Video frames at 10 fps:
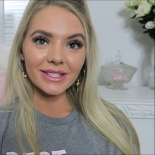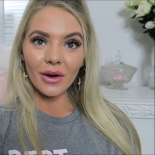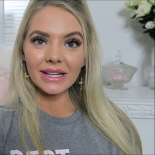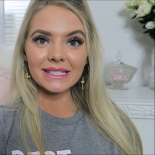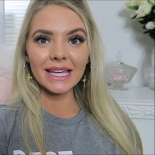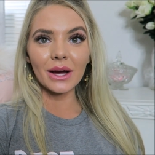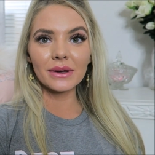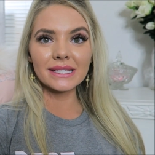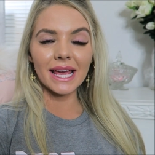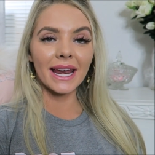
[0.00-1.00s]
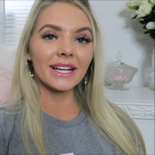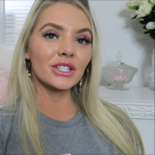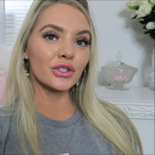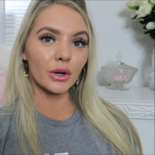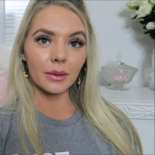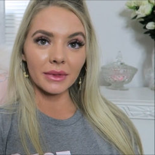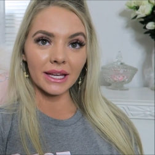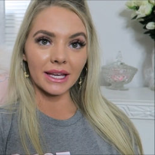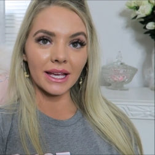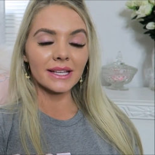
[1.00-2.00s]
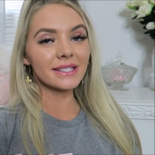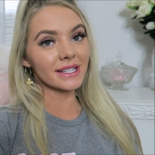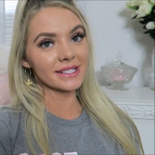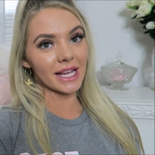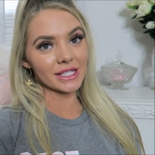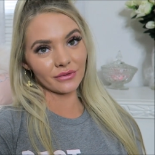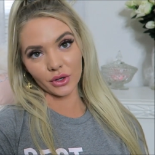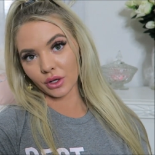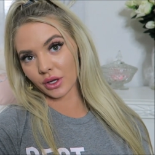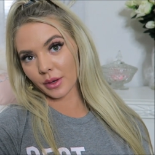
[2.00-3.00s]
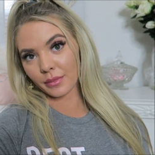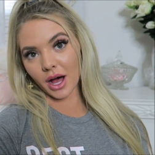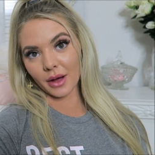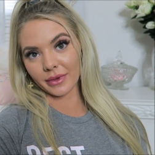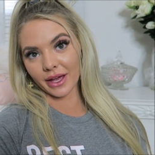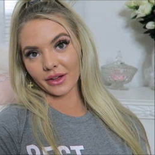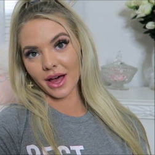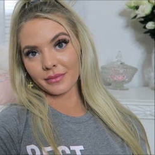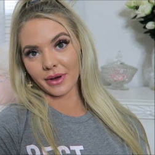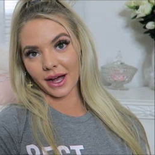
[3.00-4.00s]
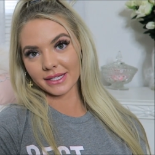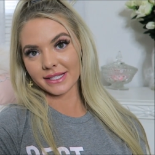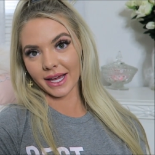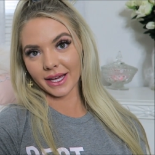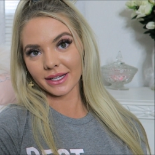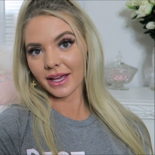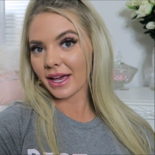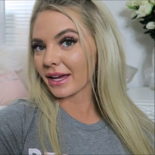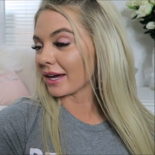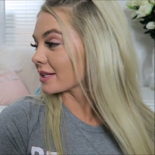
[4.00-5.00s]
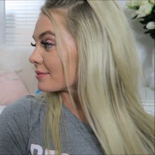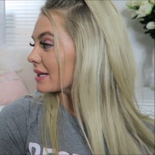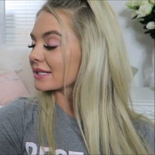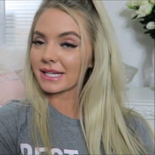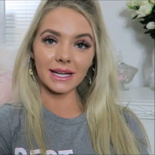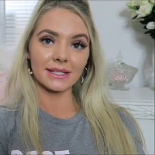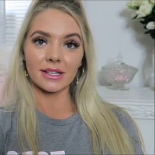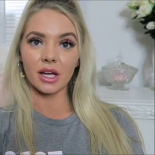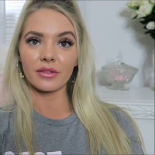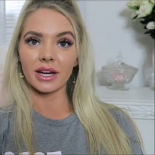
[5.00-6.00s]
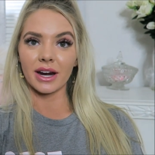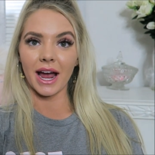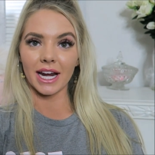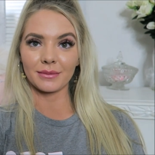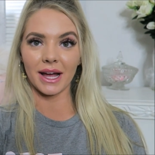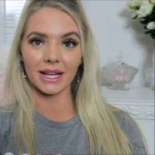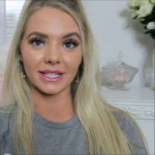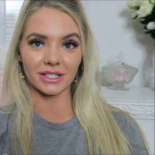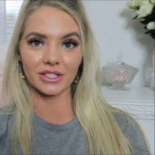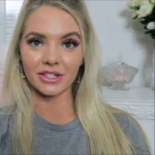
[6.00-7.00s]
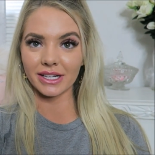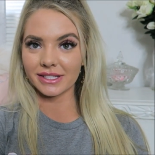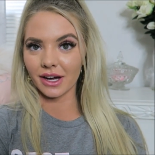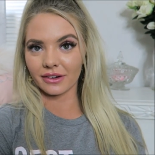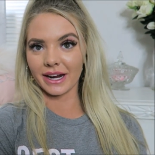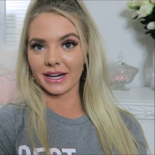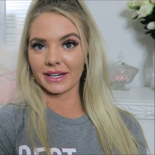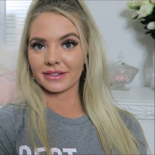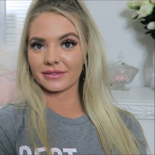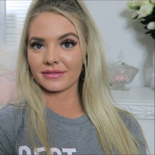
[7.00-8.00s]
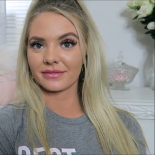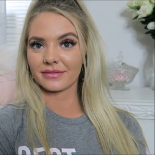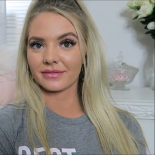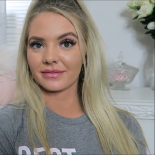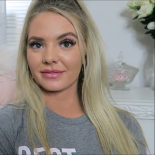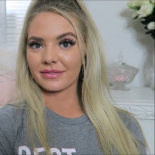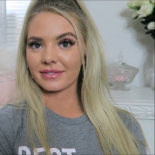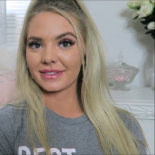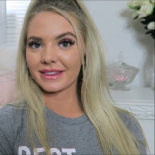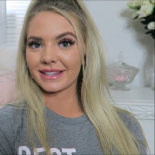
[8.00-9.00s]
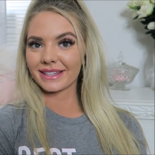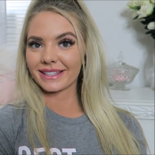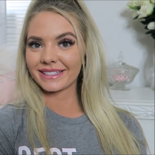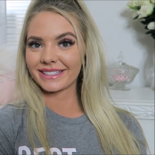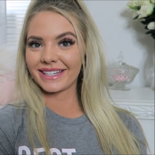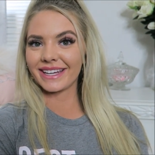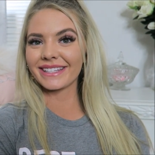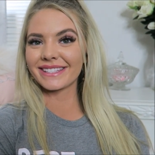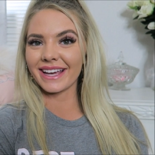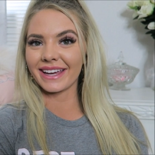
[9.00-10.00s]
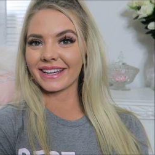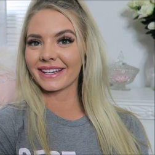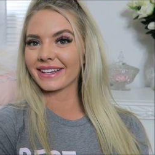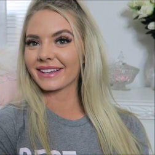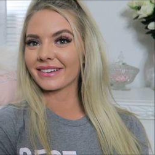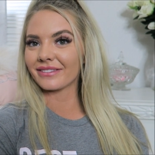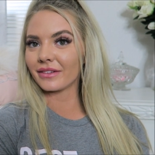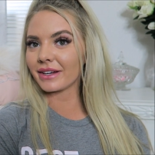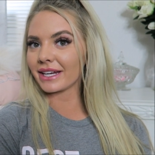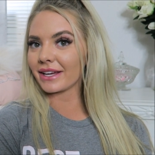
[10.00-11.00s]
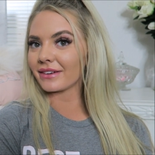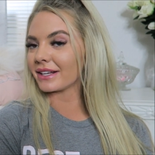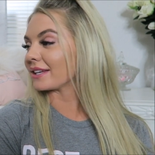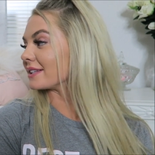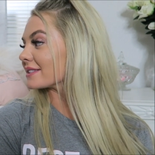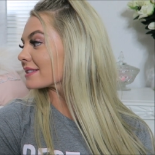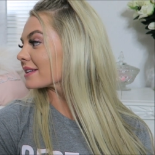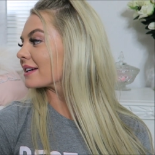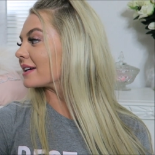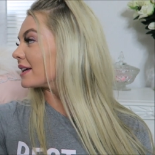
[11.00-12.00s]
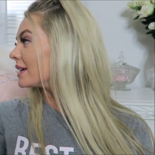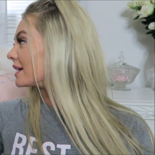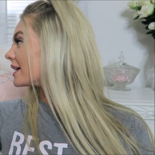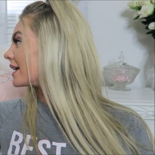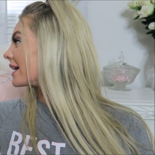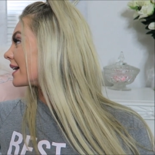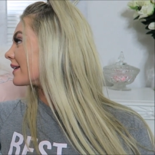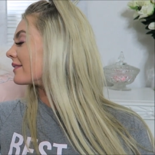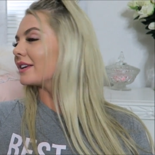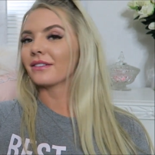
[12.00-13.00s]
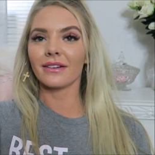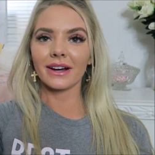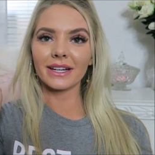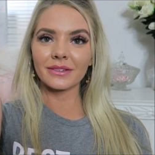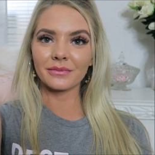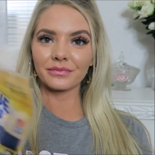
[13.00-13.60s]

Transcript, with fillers: So I'd say that was an extremely successful paw mail unboxing because Miss Daisy's over here hiding behind these treats already. She's like, when are we gonna get one of these? You want one?